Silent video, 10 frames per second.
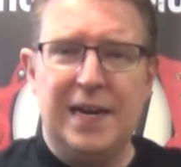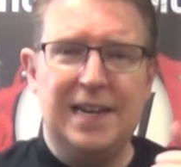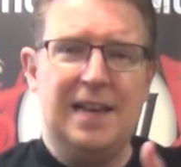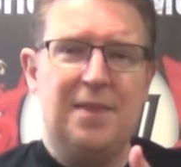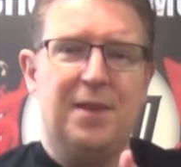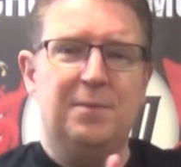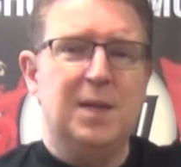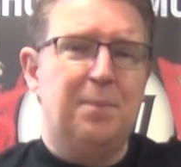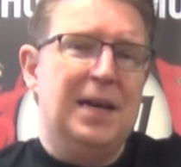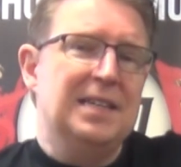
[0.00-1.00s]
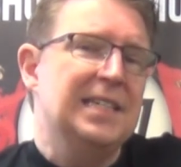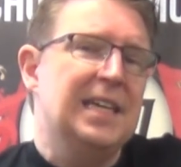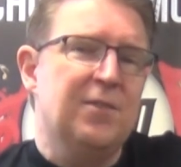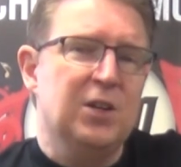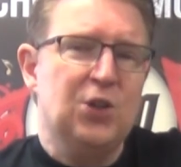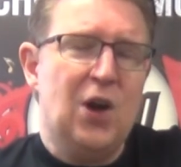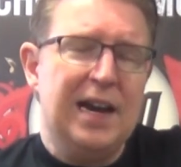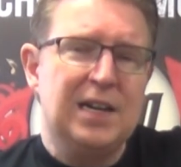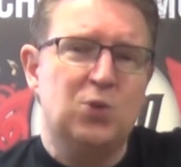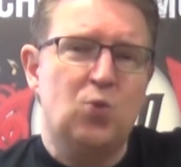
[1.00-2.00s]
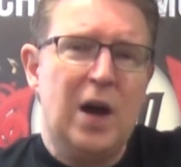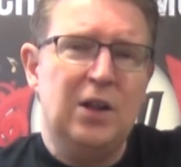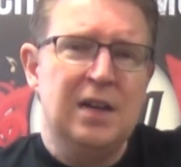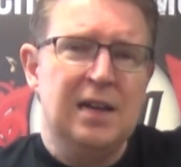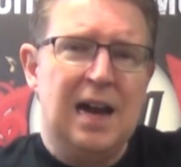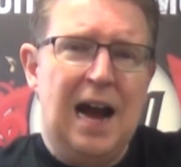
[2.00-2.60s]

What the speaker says: Hit that thumbs up button to give it a like as well.